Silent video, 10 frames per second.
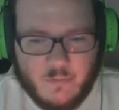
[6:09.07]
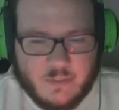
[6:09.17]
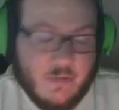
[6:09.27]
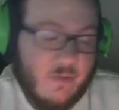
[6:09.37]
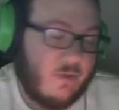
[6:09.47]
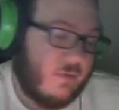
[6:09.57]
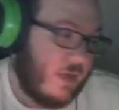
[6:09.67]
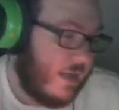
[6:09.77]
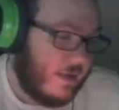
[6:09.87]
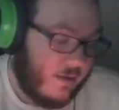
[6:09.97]
So
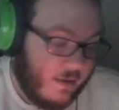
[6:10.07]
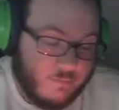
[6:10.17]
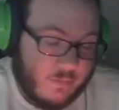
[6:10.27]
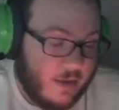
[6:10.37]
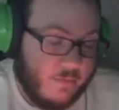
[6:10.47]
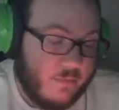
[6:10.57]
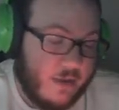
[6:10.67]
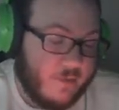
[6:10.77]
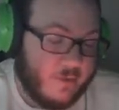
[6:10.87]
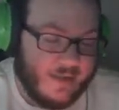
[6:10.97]
I um
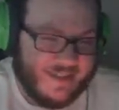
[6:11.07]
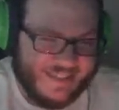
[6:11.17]
I'm I'm,